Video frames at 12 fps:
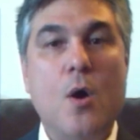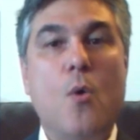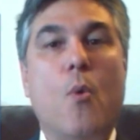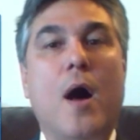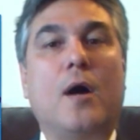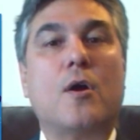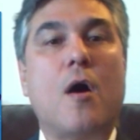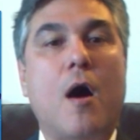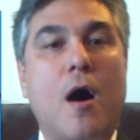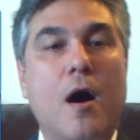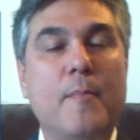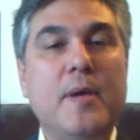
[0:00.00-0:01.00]
while
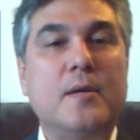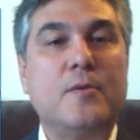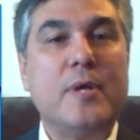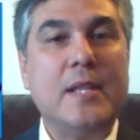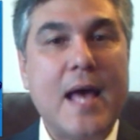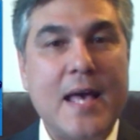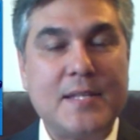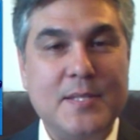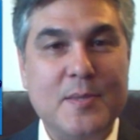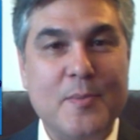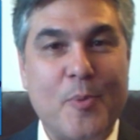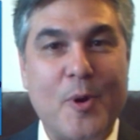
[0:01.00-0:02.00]
calming and relaxing
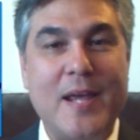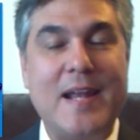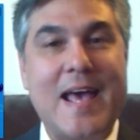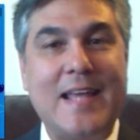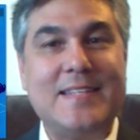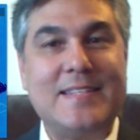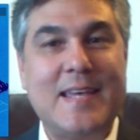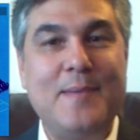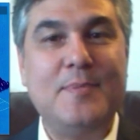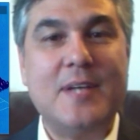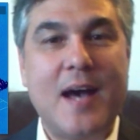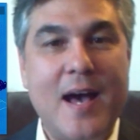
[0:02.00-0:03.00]
the brain at the
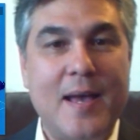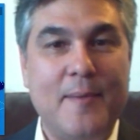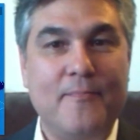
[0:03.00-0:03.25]
same time.